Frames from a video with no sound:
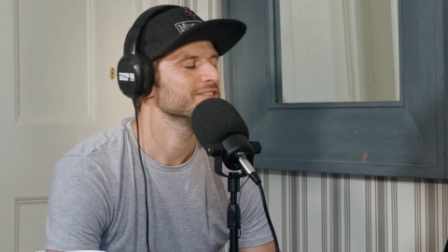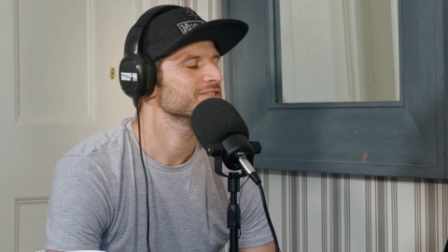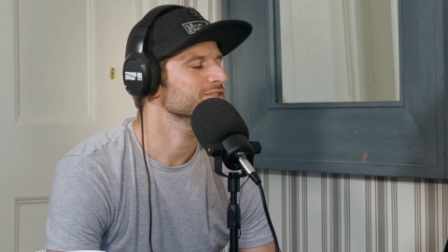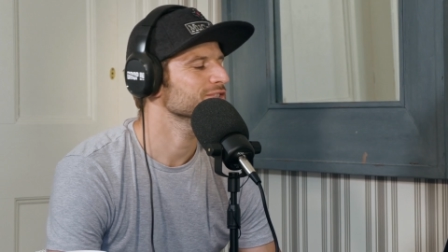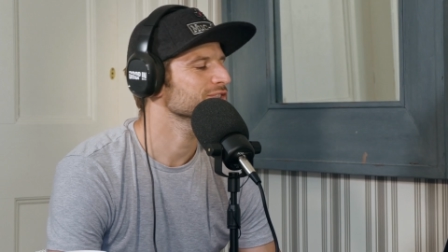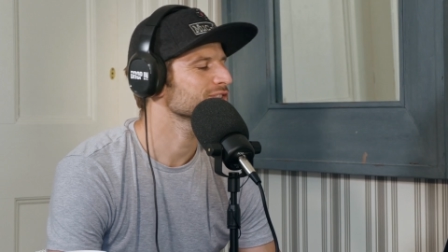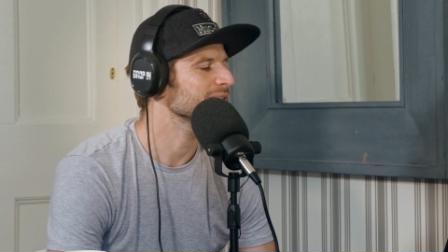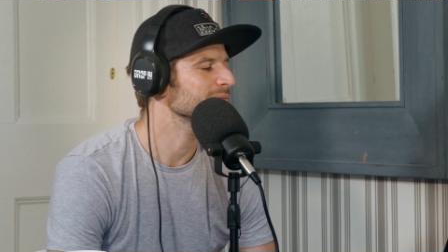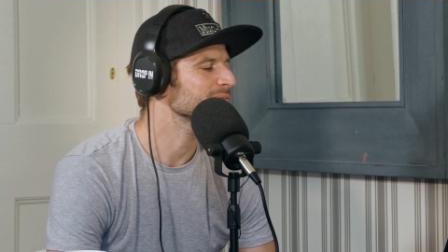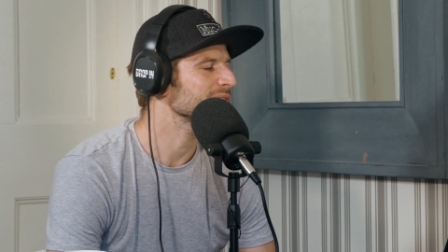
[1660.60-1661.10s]
do
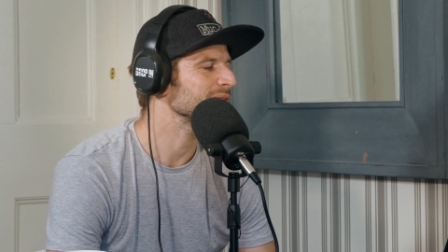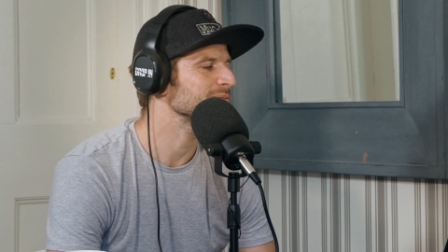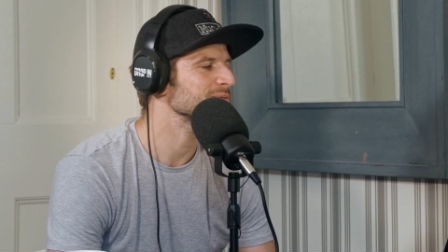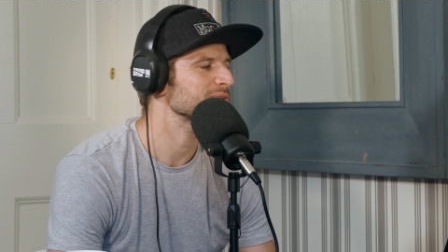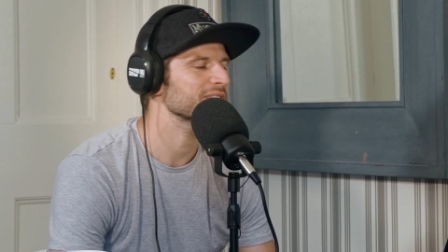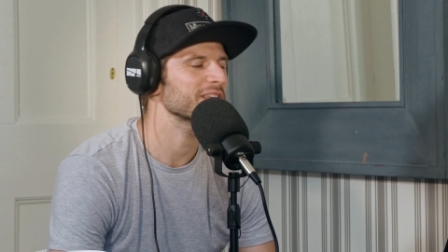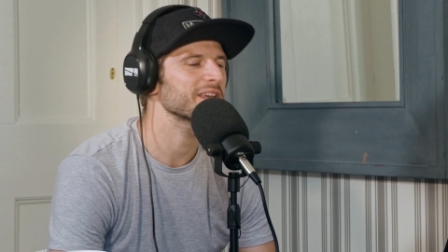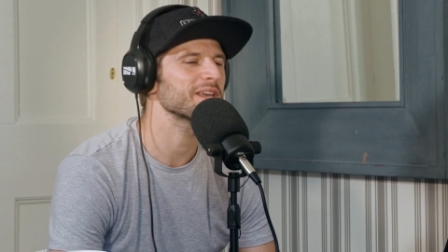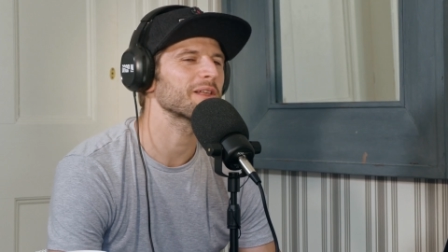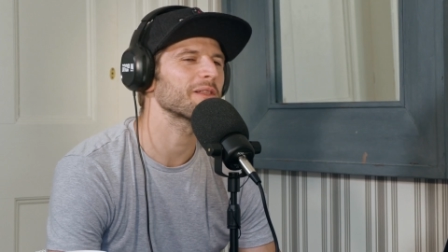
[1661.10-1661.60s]
you
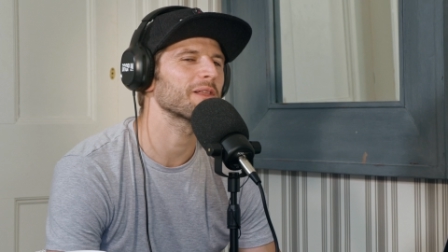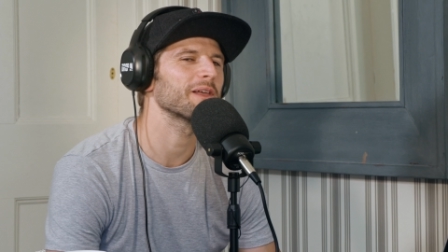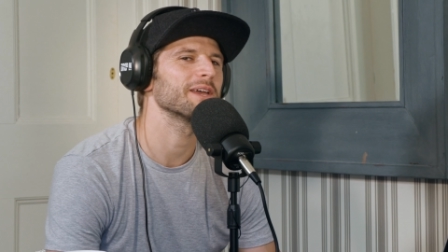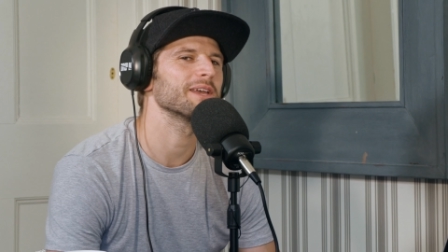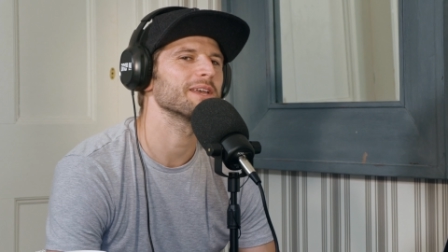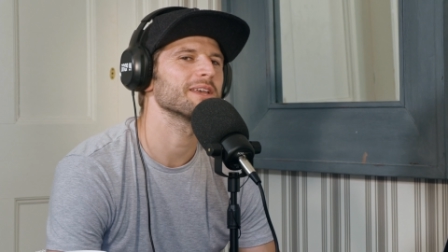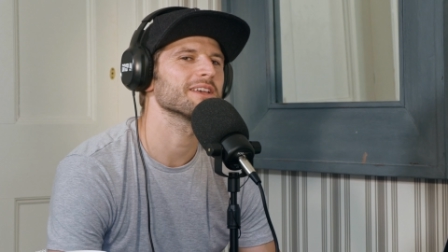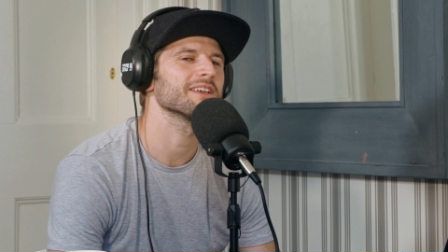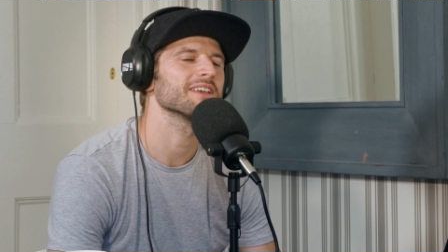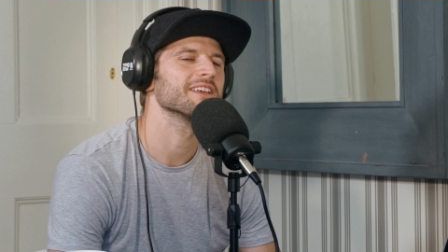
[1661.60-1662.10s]
sometimes think
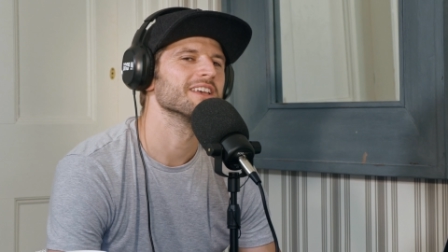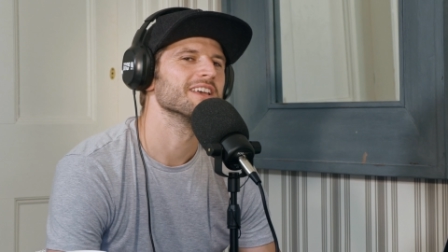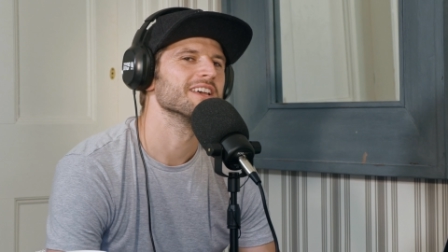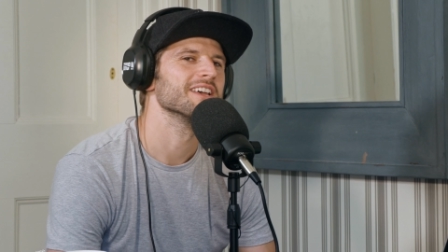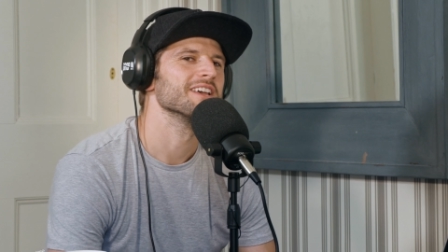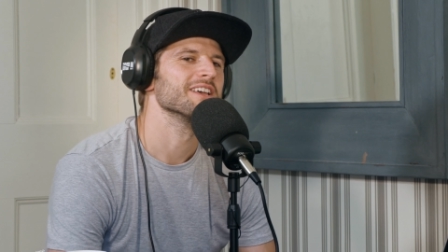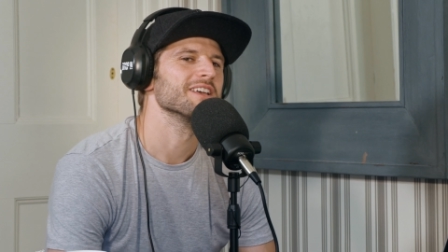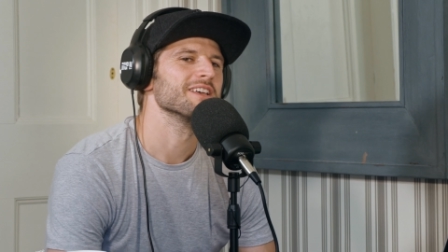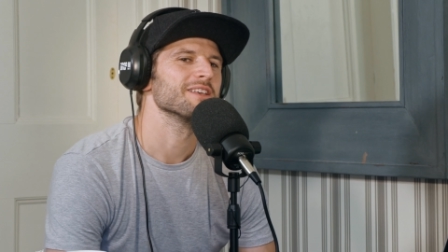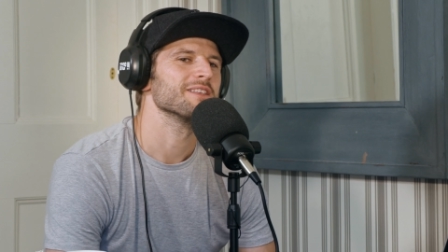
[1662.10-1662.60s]
like
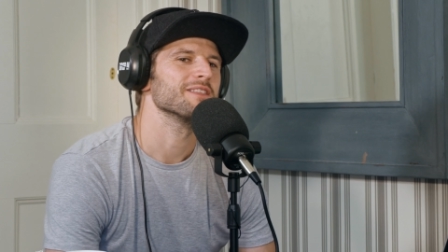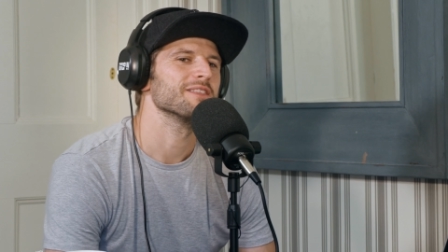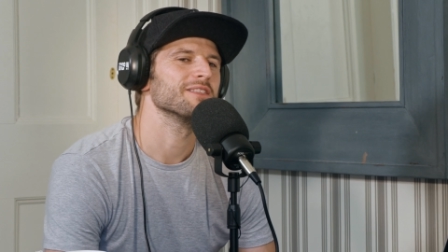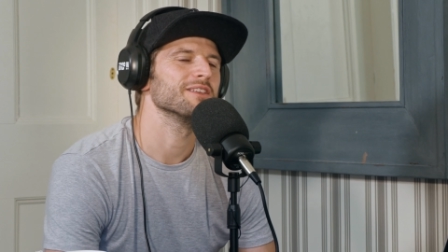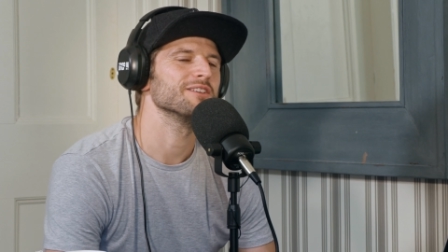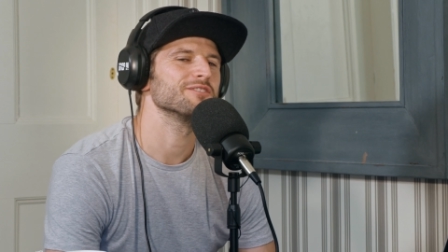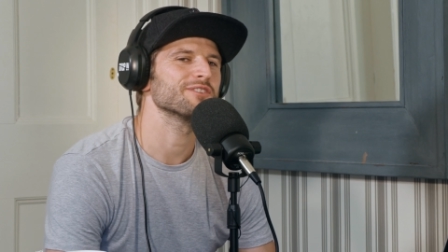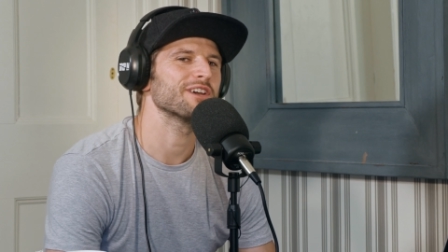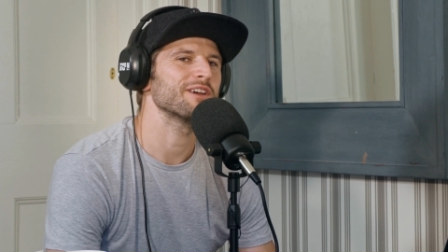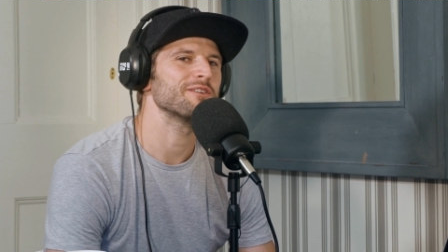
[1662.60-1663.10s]

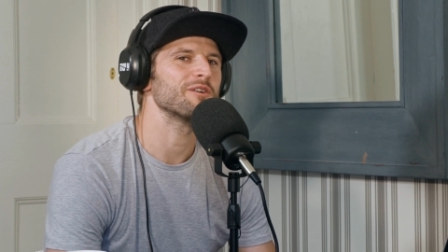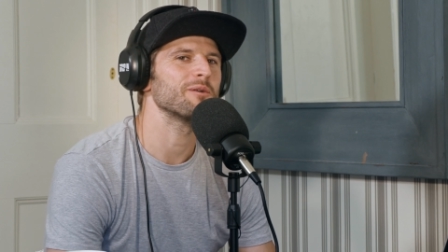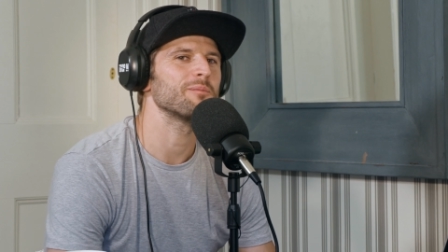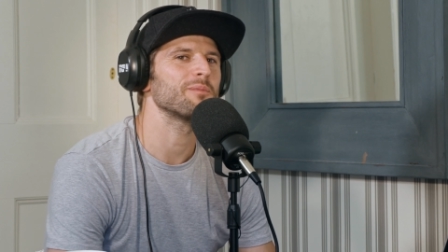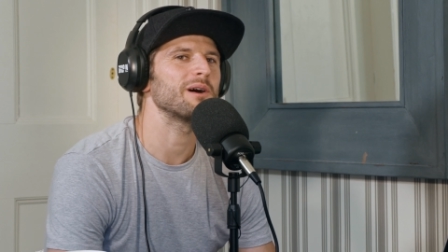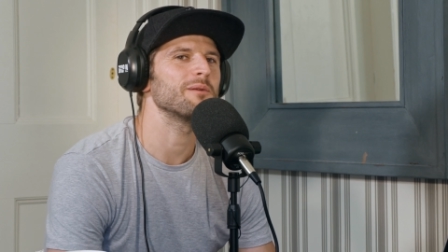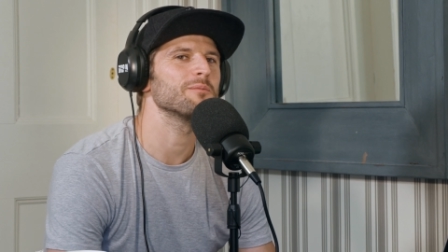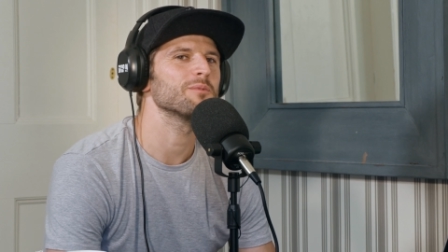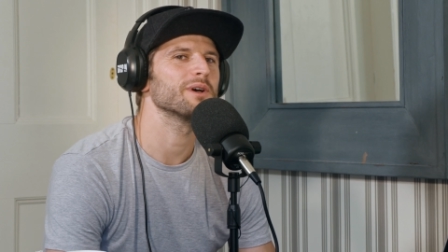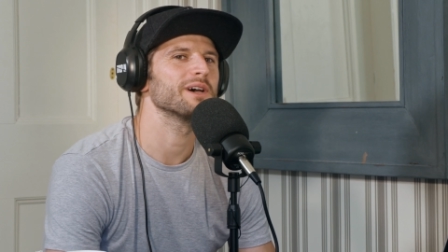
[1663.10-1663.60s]
the general
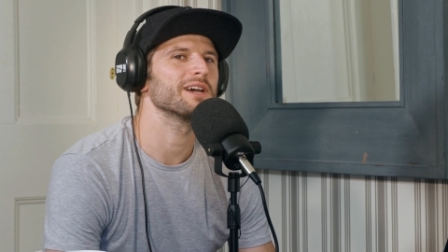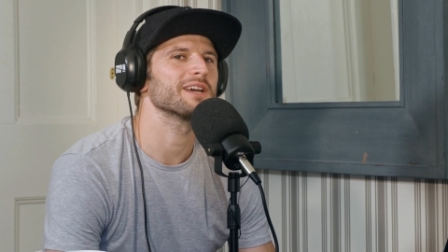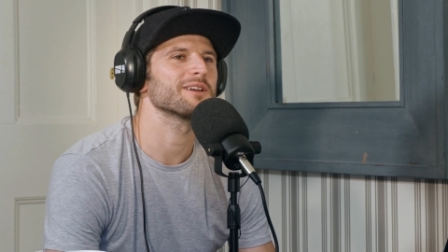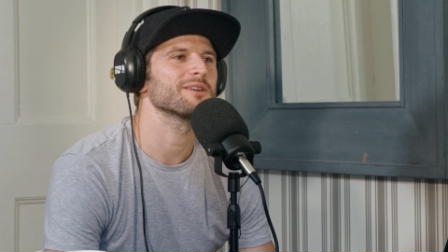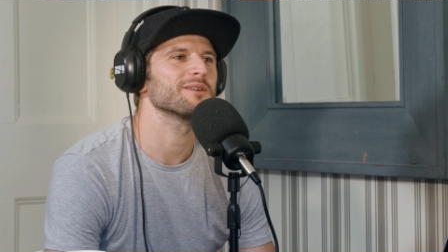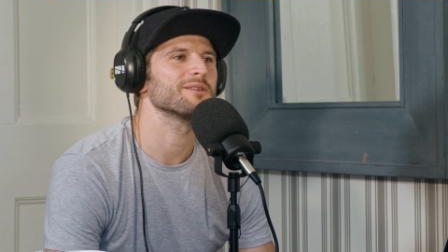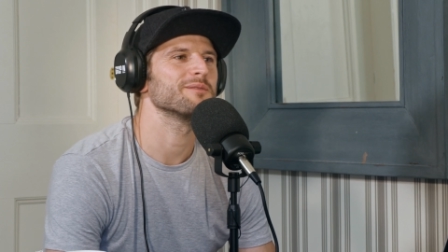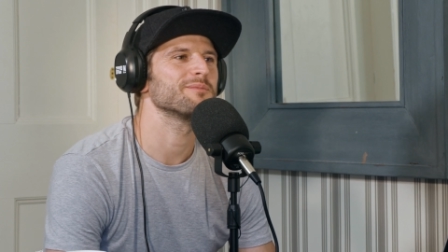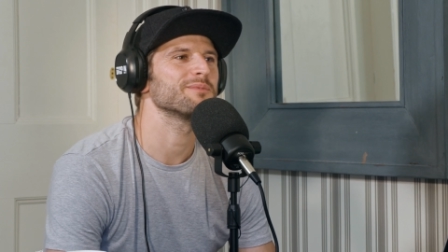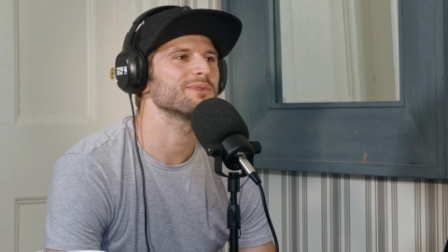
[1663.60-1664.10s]
public